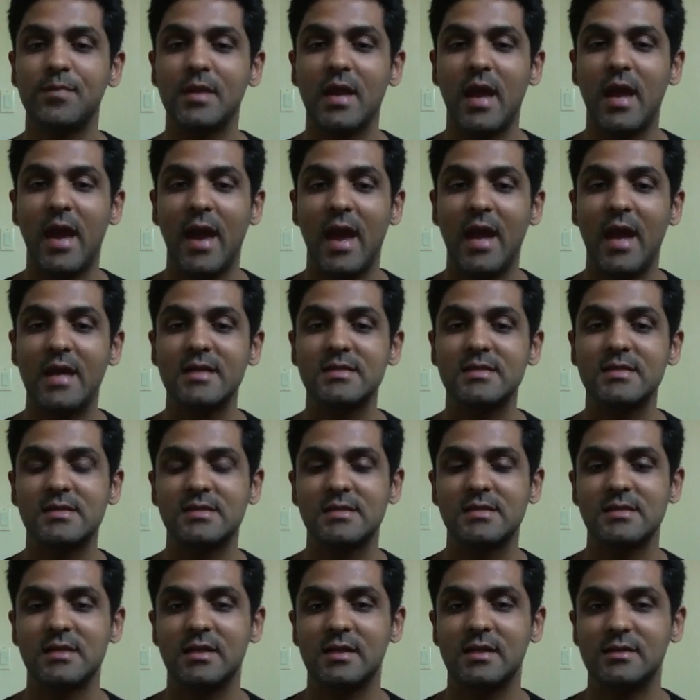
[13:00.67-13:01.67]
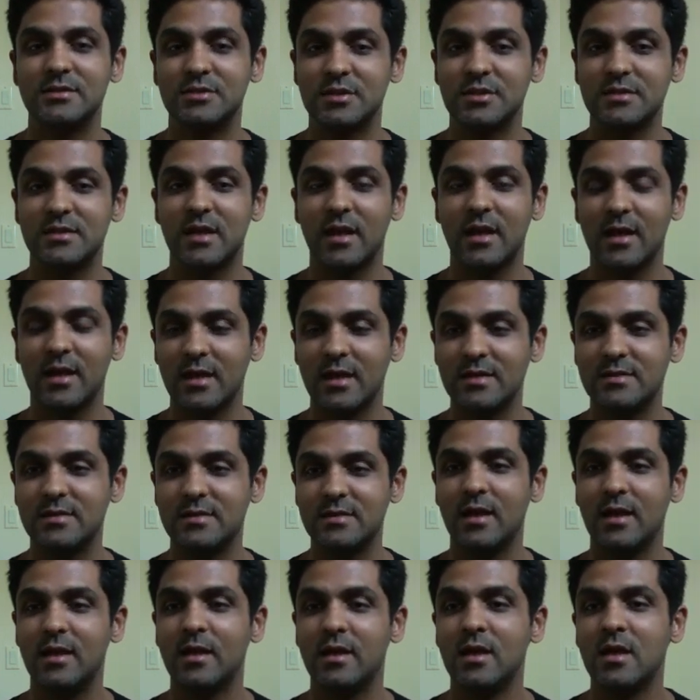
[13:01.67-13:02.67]
as just like I
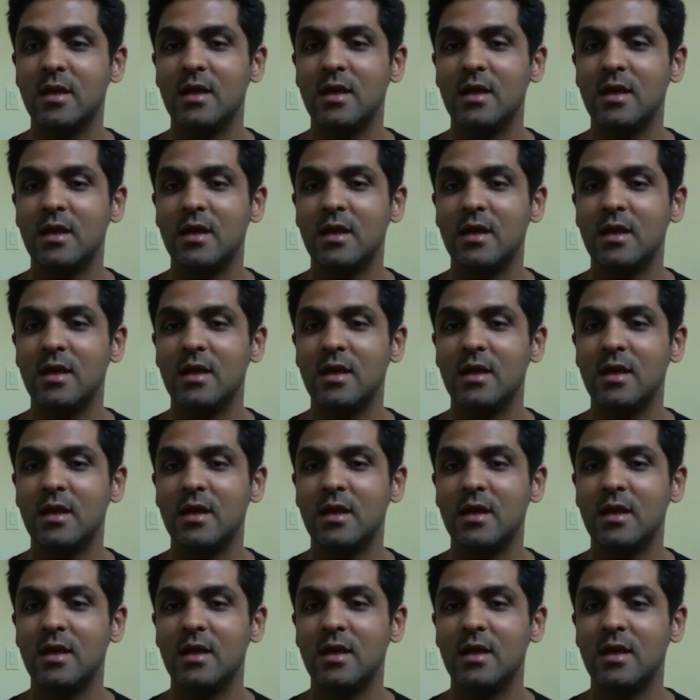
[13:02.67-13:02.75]
said,